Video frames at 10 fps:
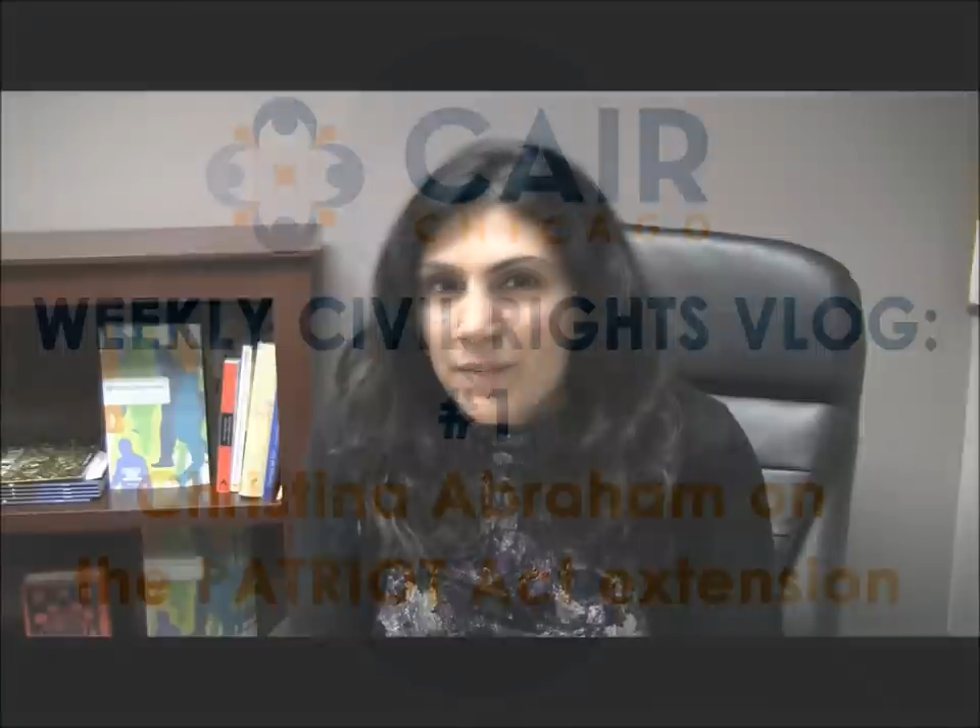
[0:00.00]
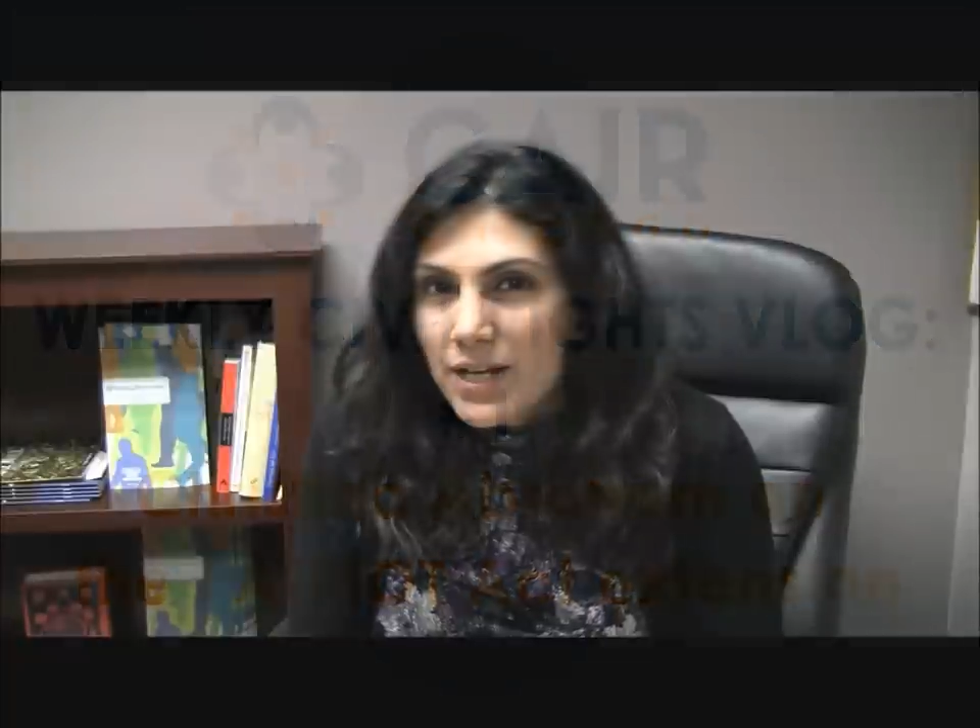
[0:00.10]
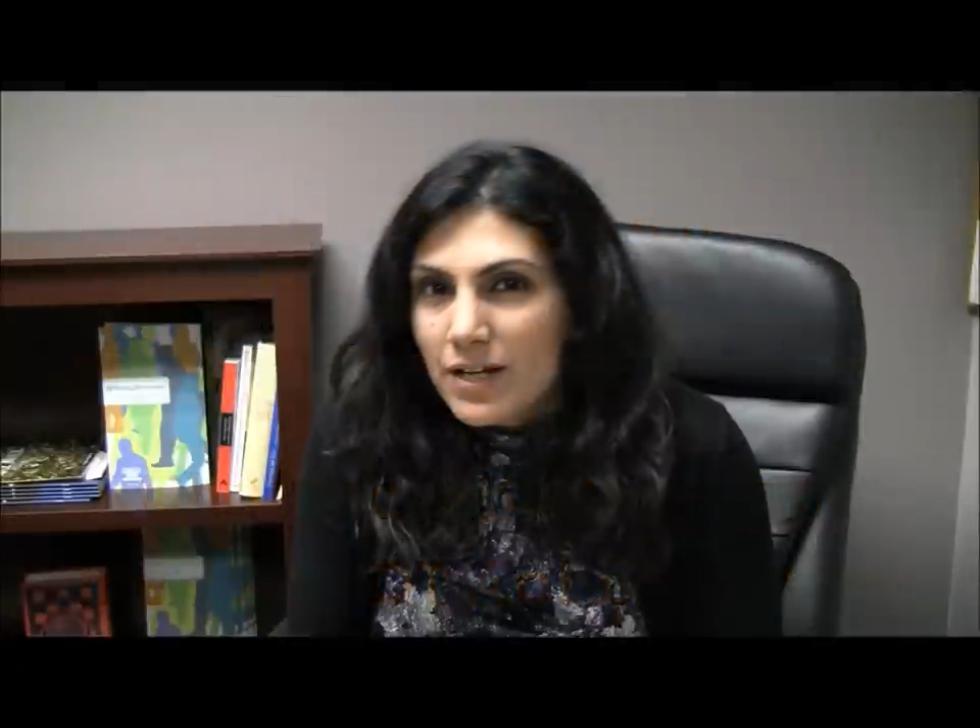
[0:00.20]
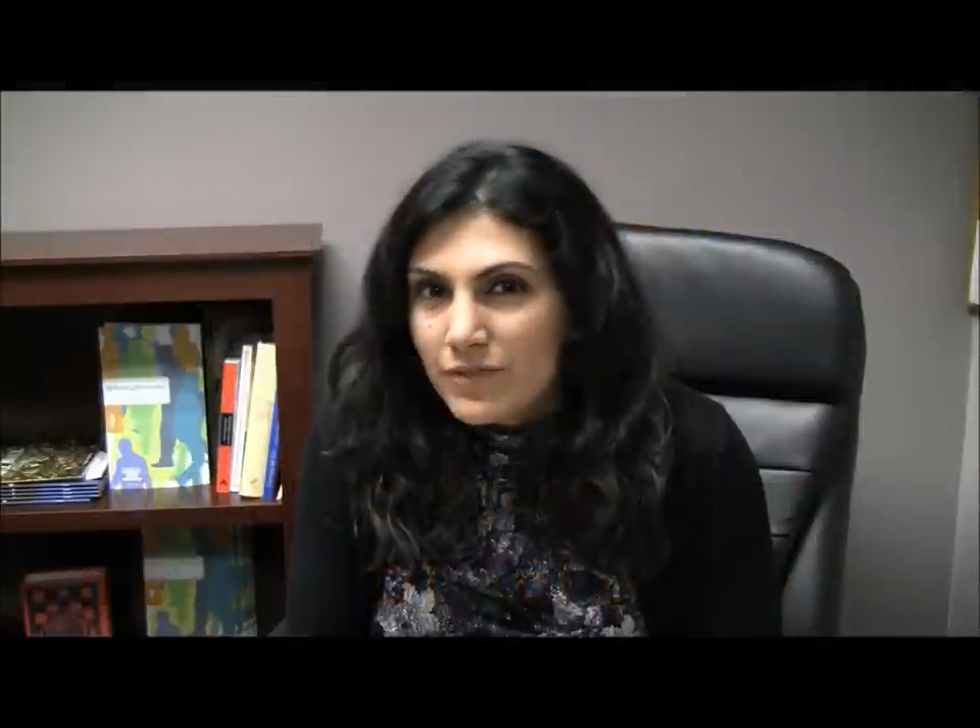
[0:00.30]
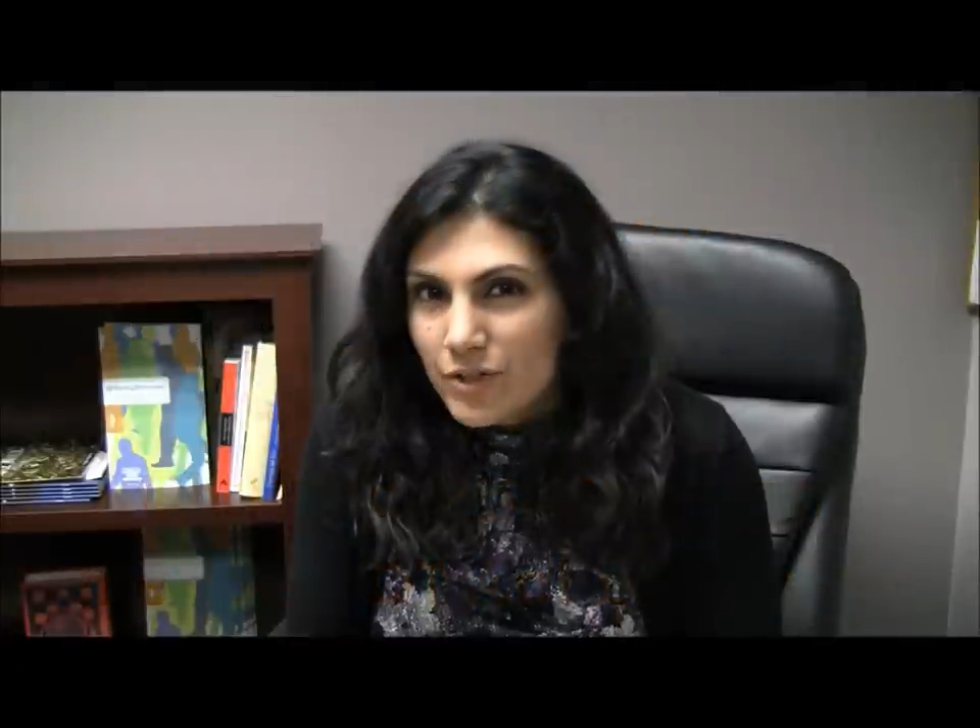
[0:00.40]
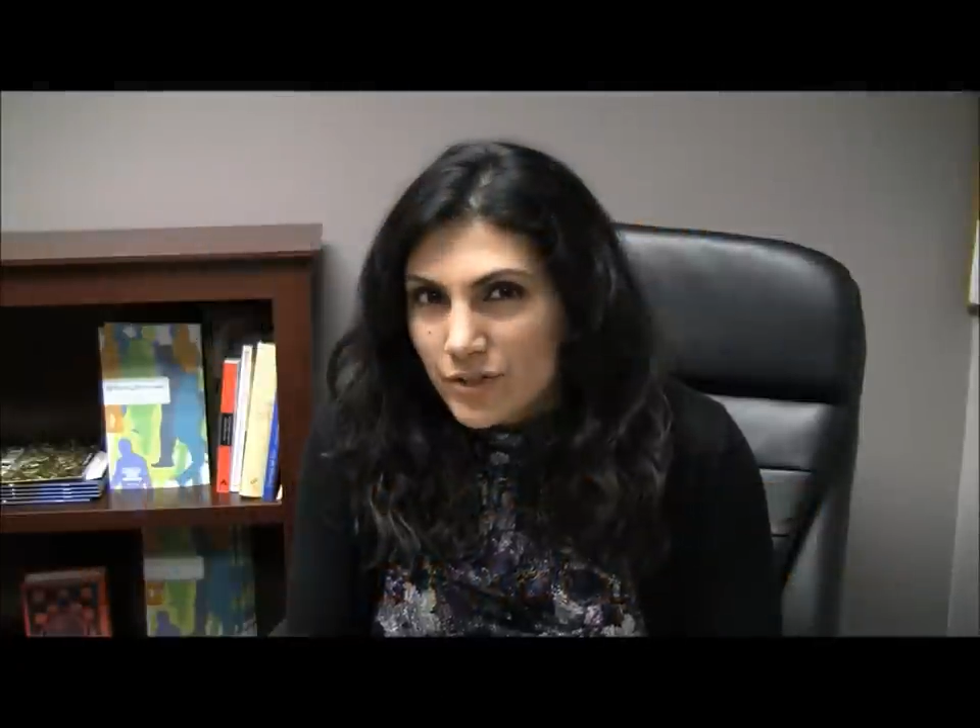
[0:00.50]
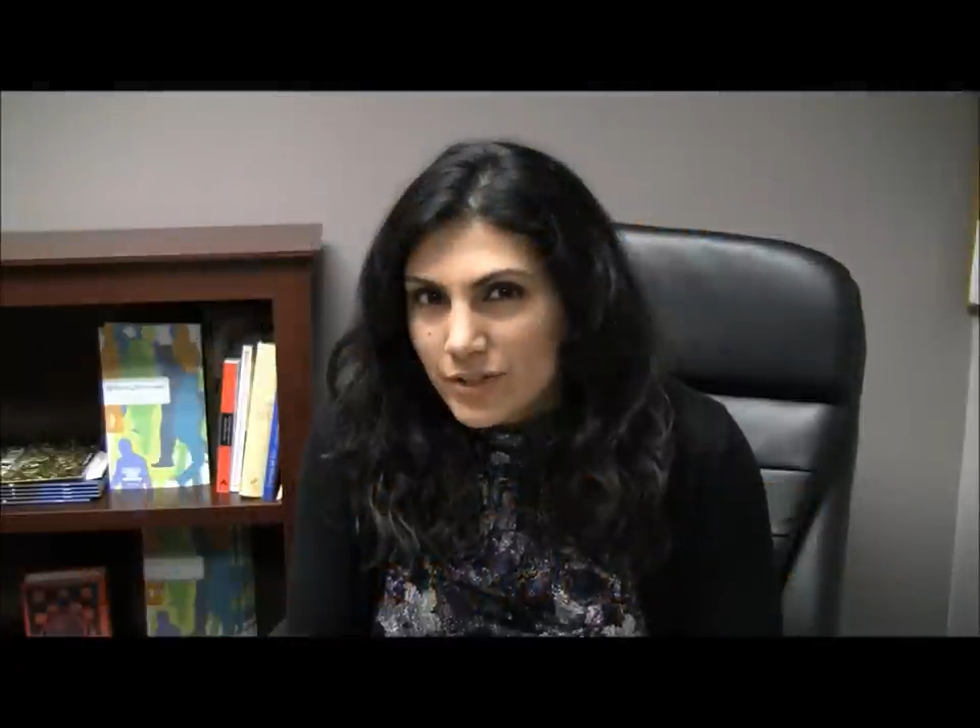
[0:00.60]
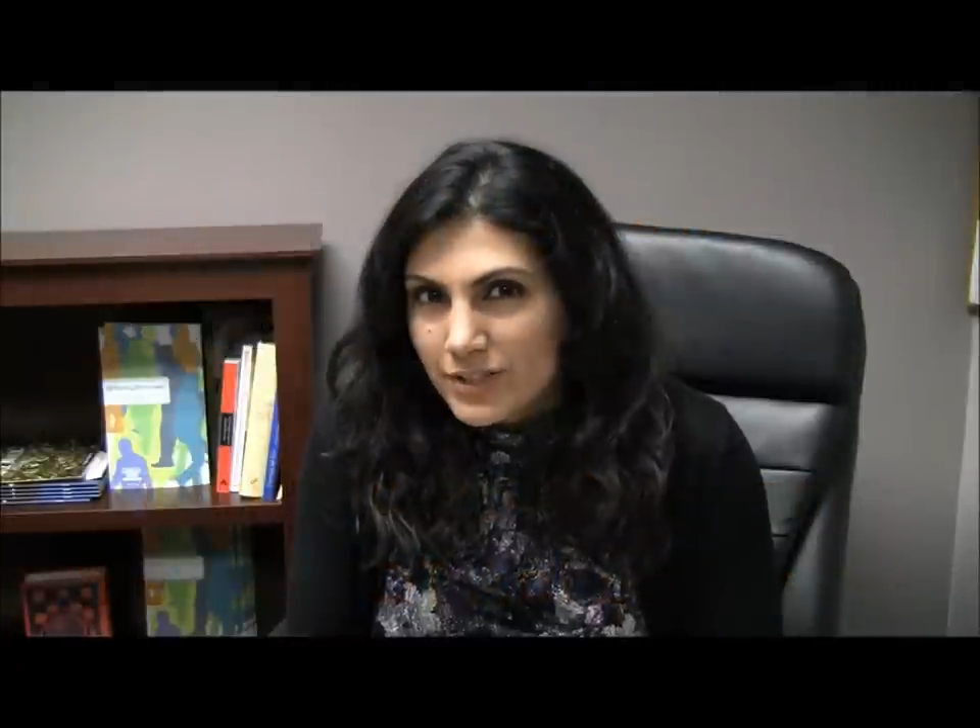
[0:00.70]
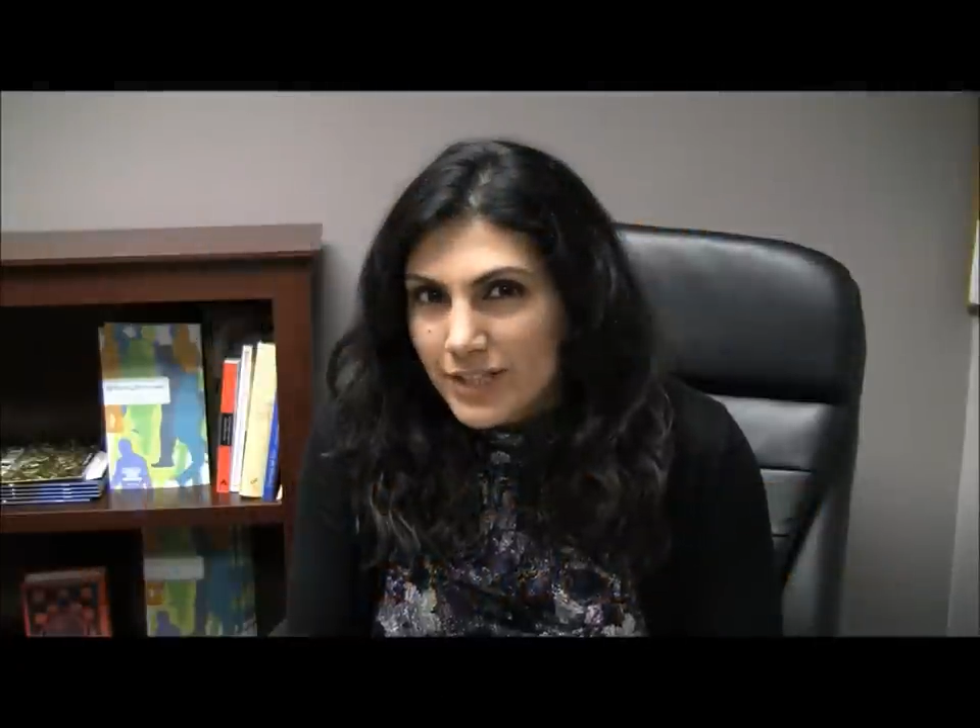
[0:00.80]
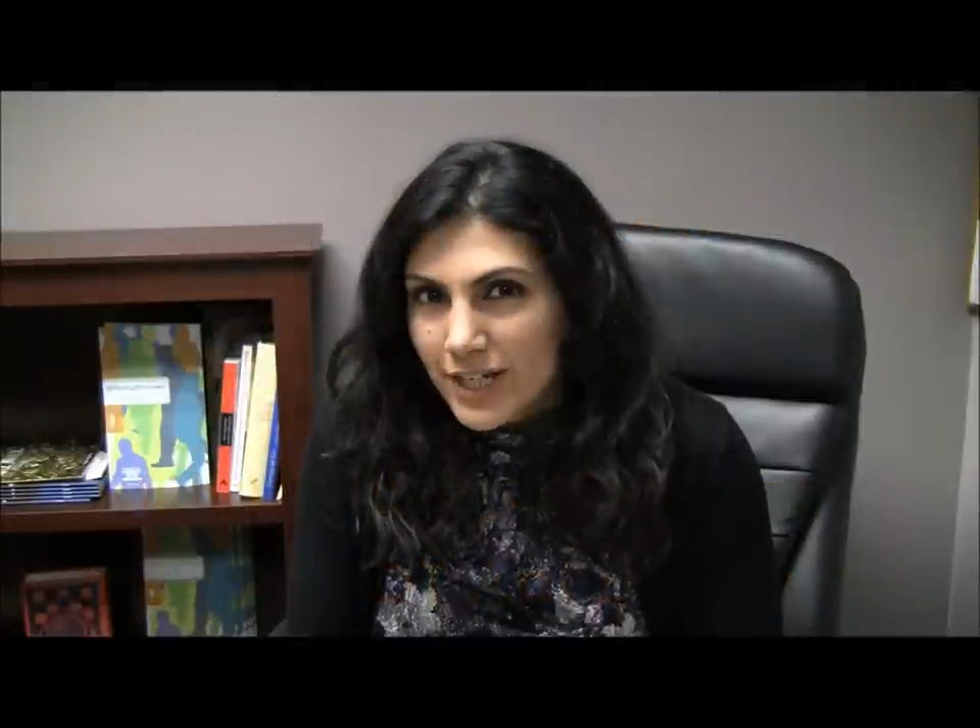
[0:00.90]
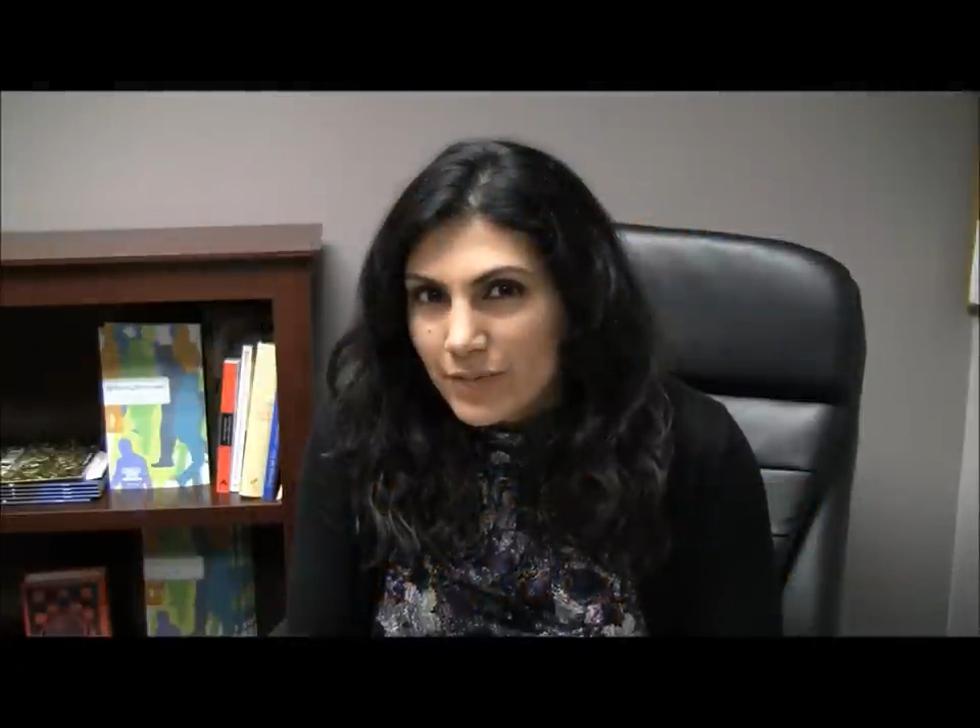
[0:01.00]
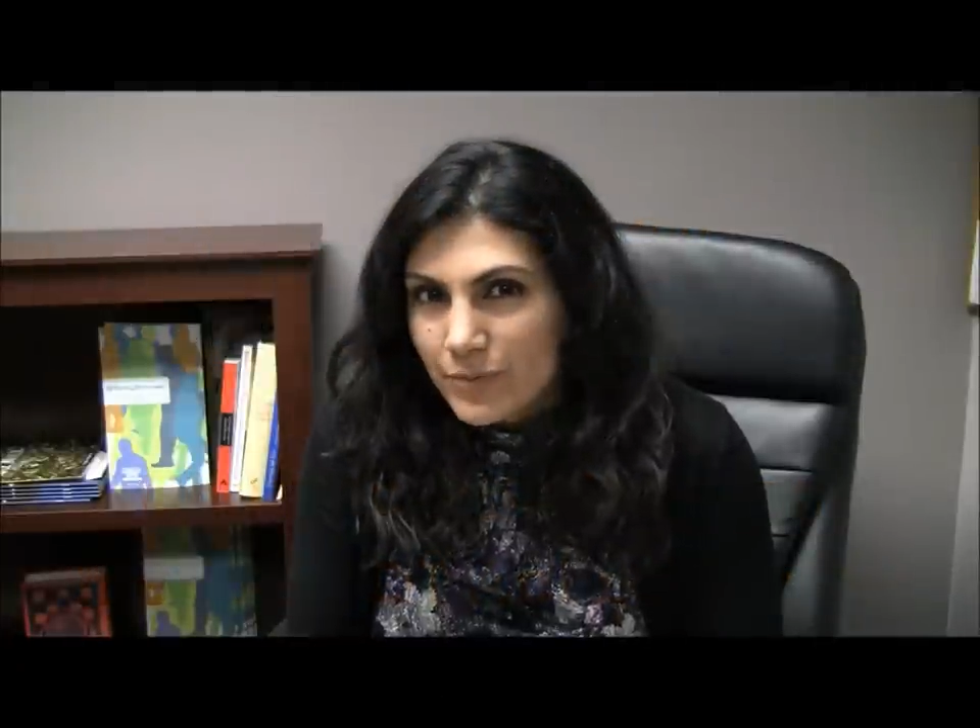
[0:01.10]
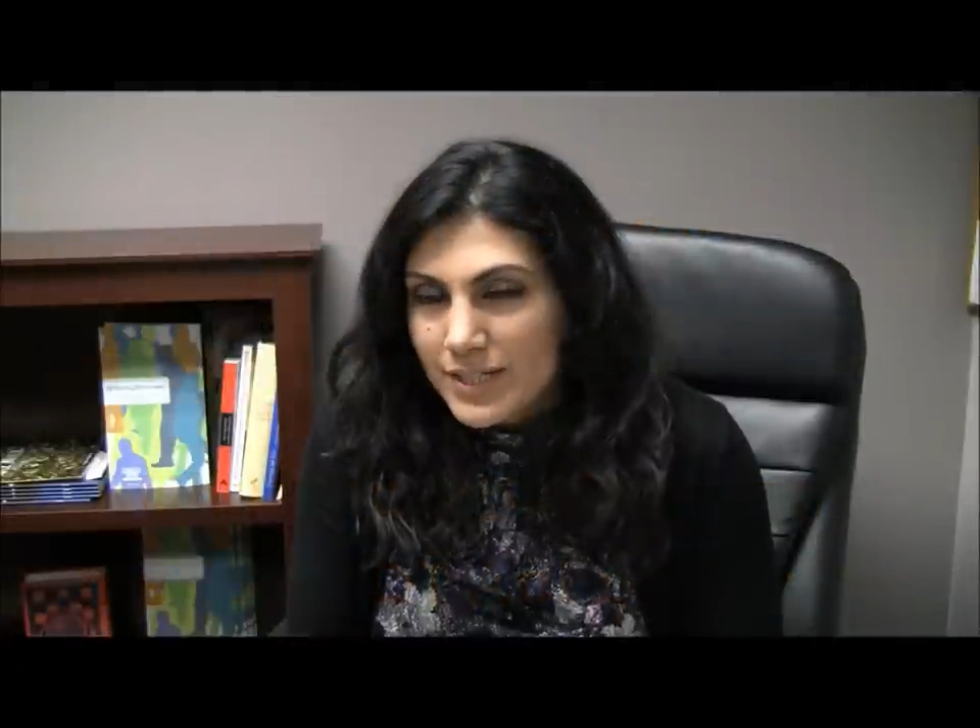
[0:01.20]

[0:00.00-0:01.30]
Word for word: may not have heard that